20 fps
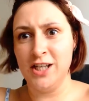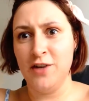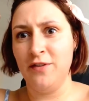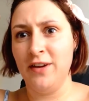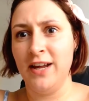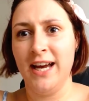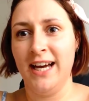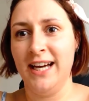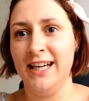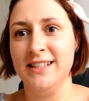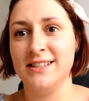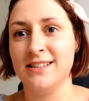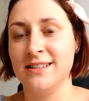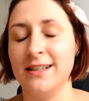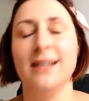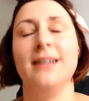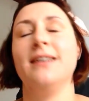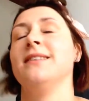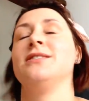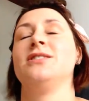over your head
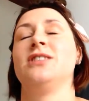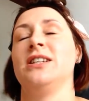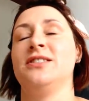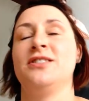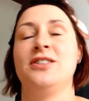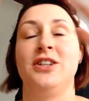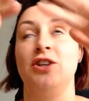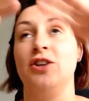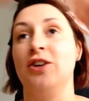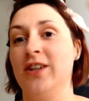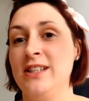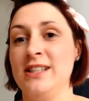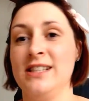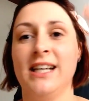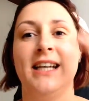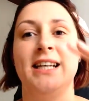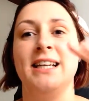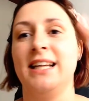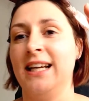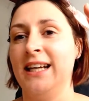just so that you can
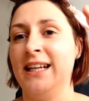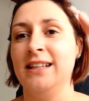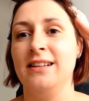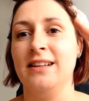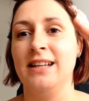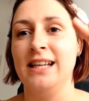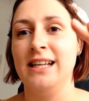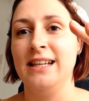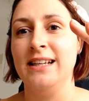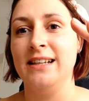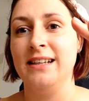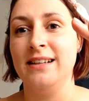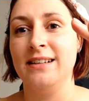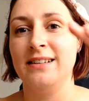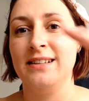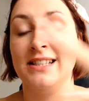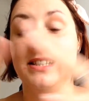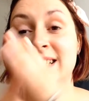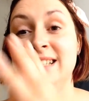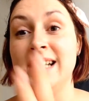take in the
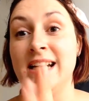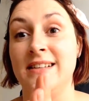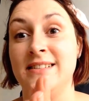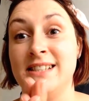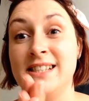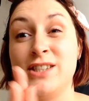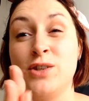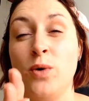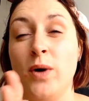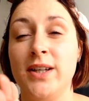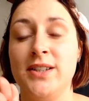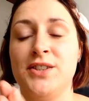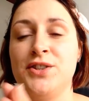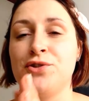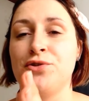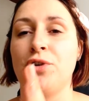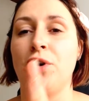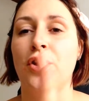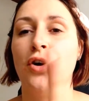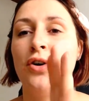scent. It's quite
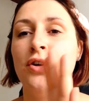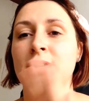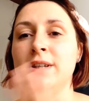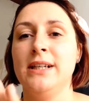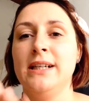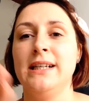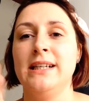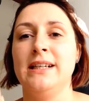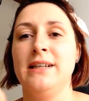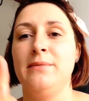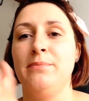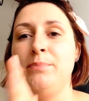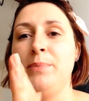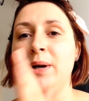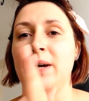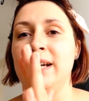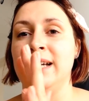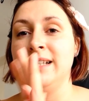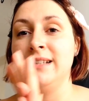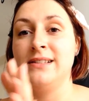strong,
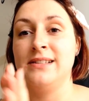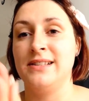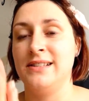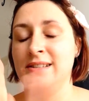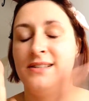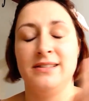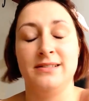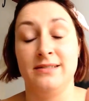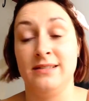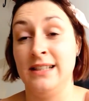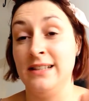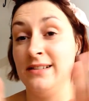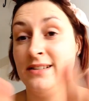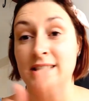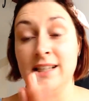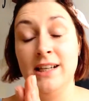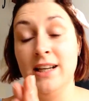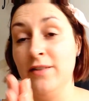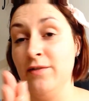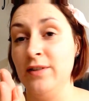but it's
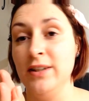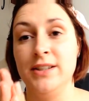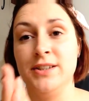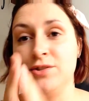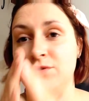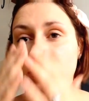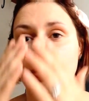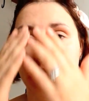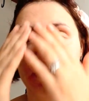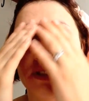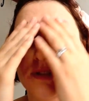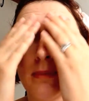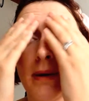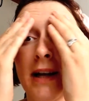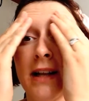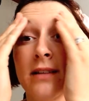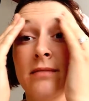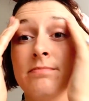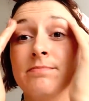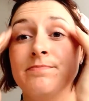a lovely strong
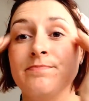smell.